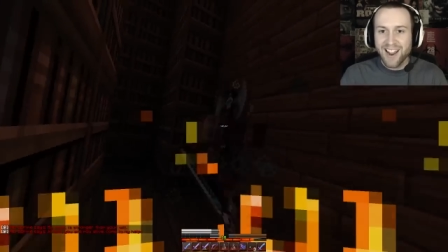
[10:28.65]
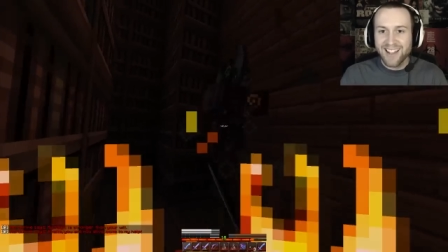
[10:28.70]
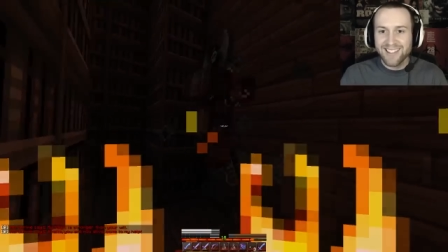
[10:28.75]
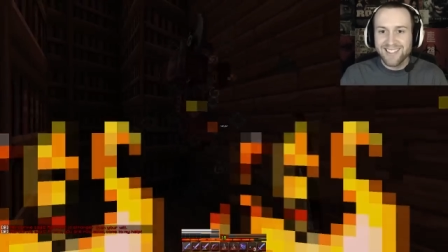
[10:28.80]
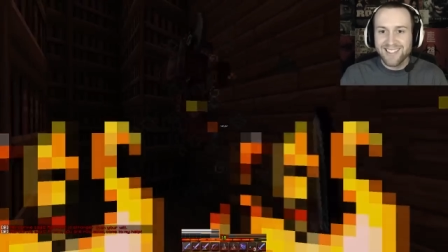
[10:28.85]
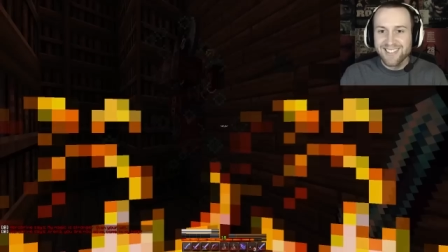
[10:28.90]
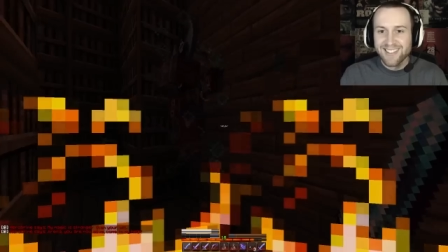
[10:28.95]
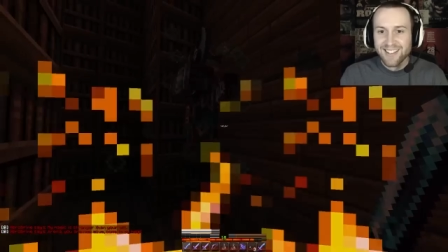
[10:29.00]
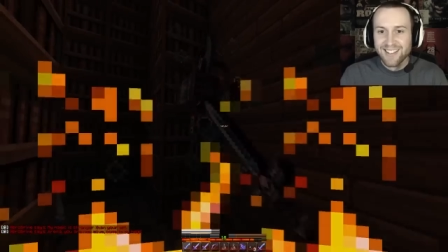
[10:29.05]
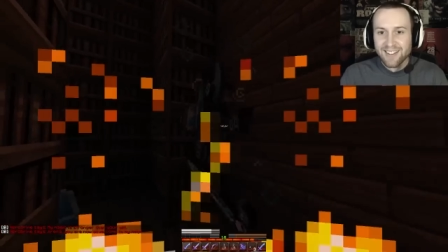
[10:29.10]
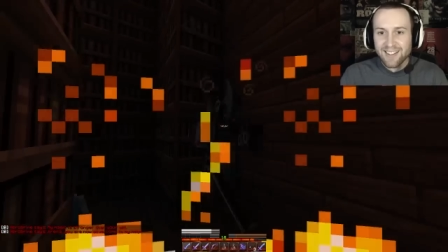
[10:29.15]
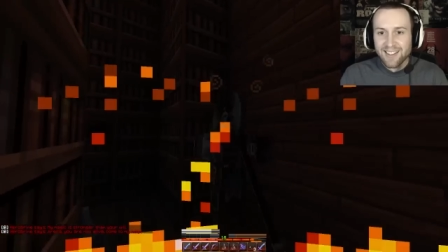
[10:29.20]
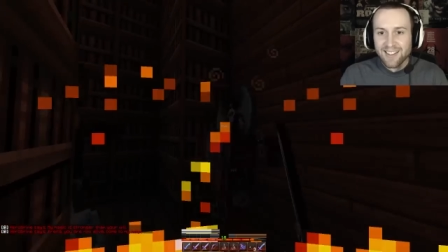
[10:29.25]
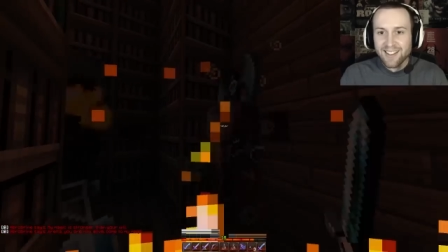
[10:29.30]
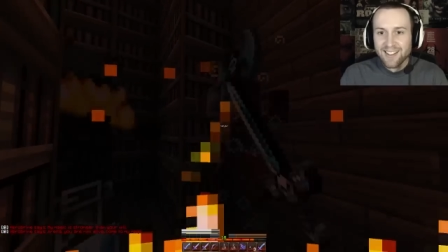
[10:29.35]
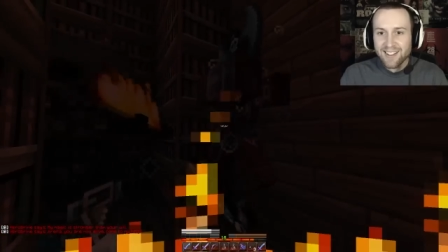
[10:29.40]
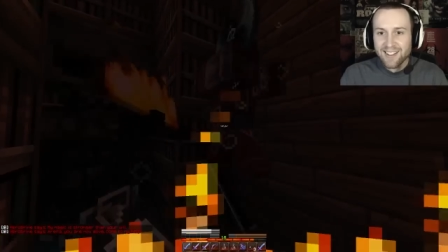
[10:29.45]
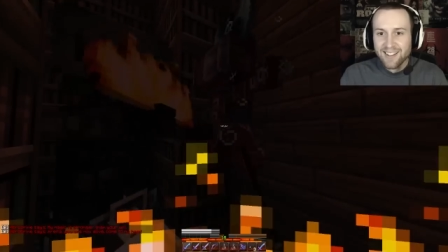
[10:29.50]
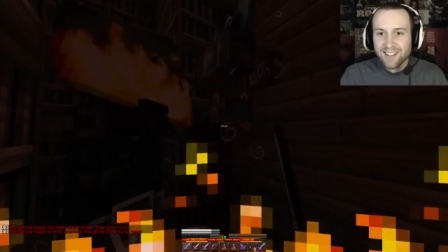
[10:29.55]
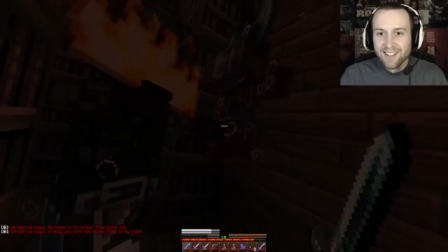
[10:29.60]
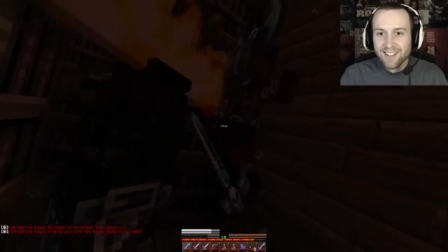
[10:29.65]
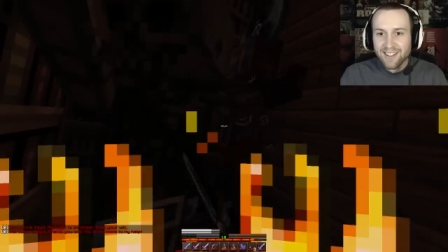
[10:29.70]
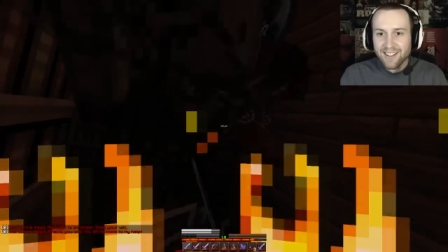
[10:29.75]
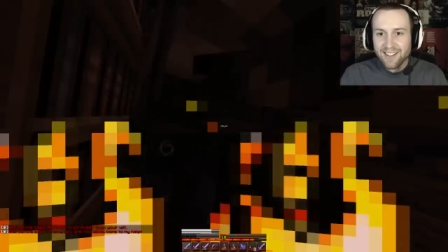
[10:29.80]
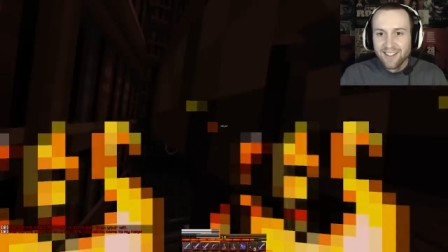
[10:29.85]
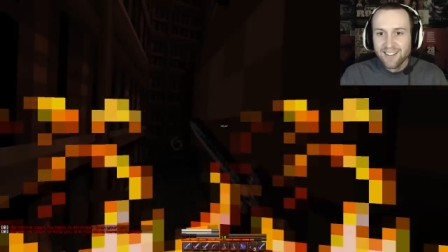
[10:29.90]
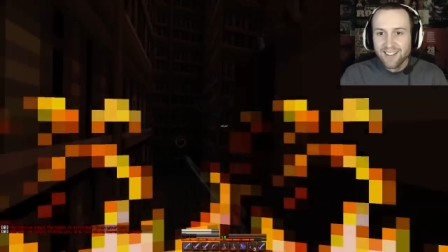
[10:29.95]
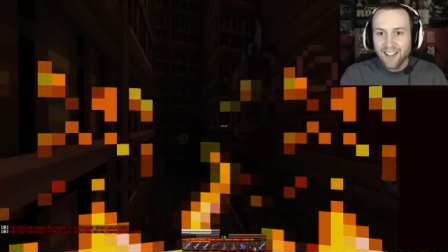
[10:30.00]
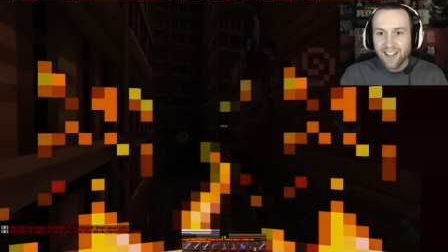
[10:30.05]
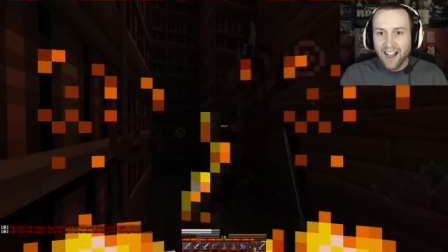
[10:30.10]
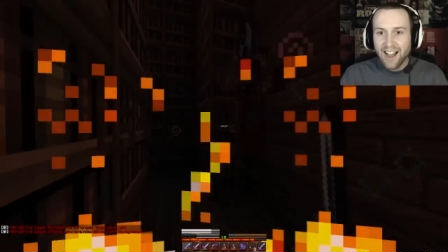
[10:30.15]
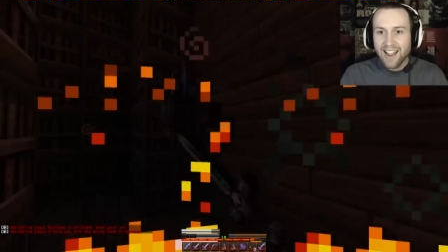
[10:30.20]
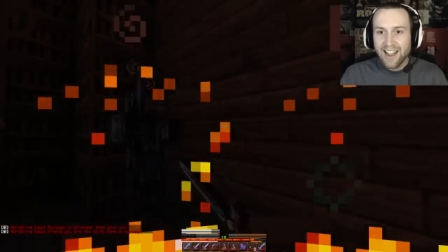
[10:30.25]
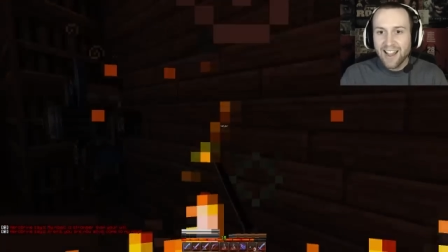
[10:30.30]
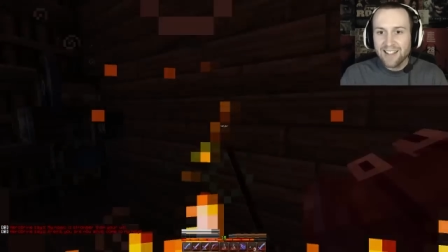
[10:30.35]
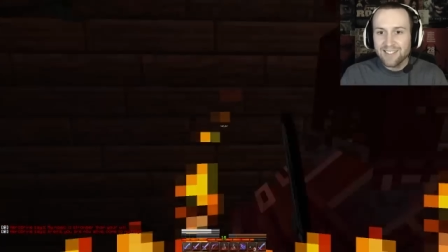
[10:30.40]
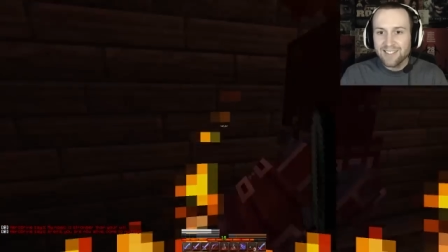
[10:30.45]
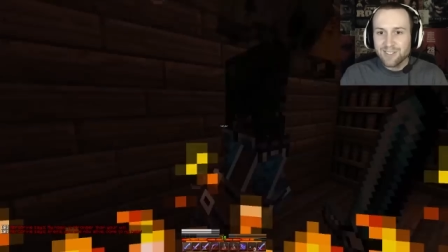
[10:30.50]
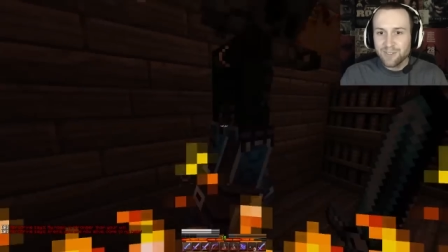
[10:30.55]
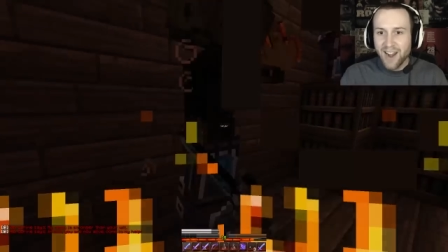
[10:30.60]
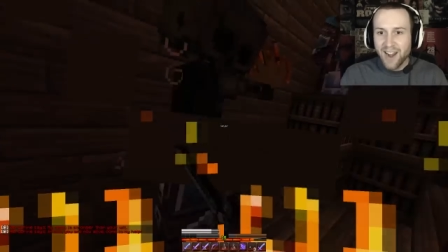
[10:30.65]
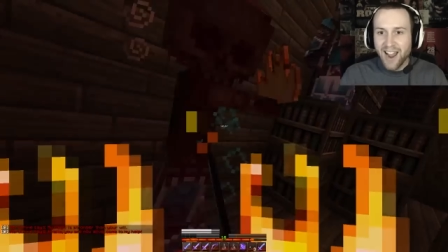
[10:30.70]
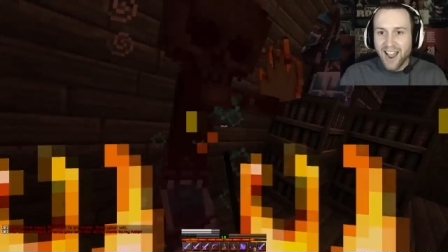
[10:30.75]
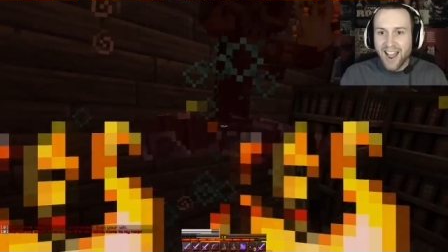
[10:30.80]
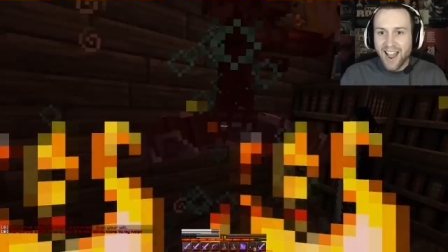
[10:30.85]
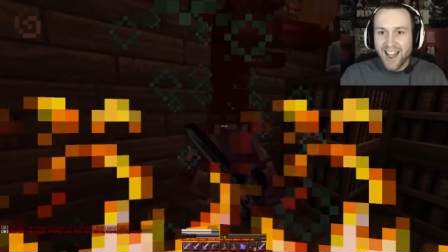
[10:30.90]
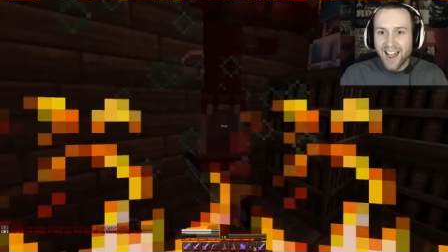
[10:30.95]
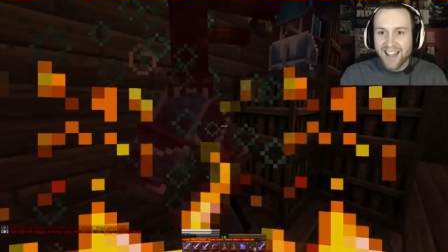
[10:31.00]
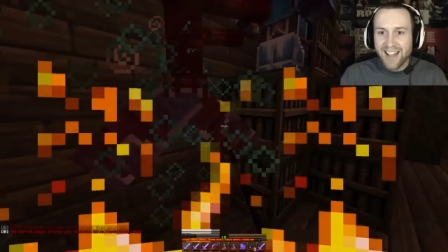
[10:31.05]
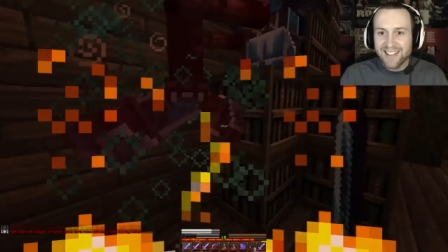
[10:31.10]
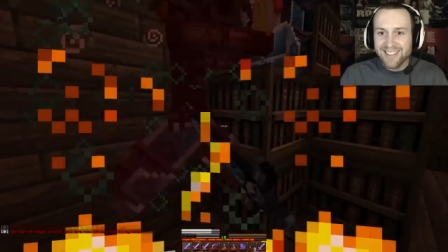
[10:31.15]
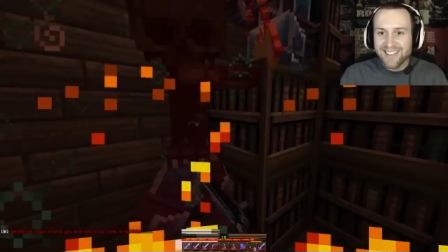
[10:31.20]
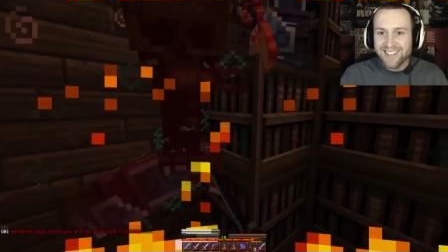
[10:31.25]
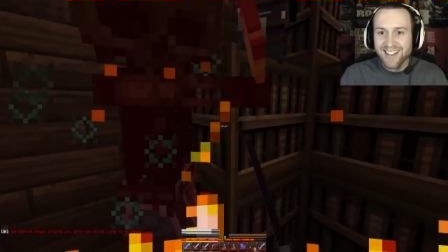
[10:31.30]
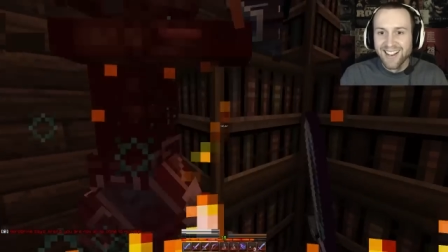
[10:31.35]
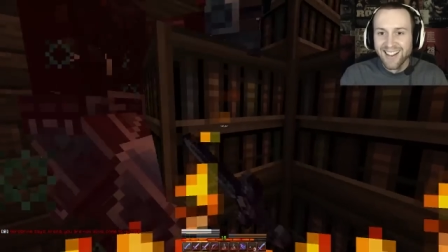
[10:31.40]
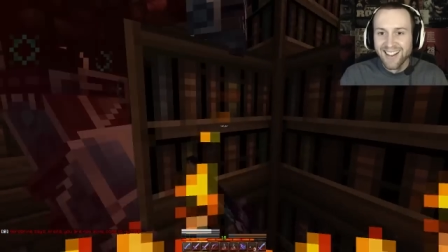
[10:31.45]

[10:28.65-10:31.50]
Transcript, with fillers: You look so good. You look so good. I had strats.